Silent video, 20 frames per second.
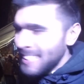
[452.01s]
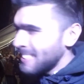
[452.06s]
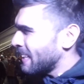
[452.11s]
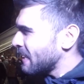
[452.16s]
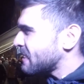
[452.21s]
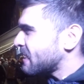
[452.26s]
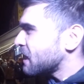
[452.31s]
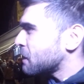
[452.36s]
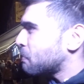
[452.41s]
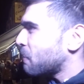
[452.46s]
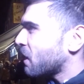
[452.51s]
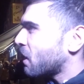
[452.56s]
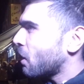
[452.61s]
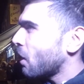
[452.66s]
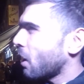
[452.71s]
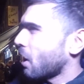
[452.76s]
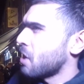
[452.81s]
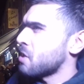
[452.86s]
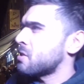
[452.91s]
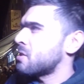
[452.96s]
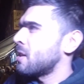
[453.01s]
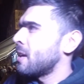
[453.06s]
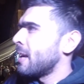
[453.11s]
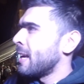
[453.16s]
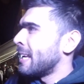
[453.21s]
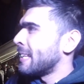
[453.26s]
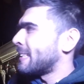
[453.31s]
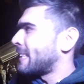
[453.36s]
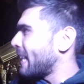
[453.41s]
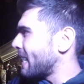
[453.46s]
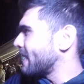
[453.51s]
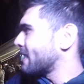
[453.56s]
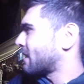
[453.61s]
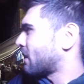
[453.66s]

This is because these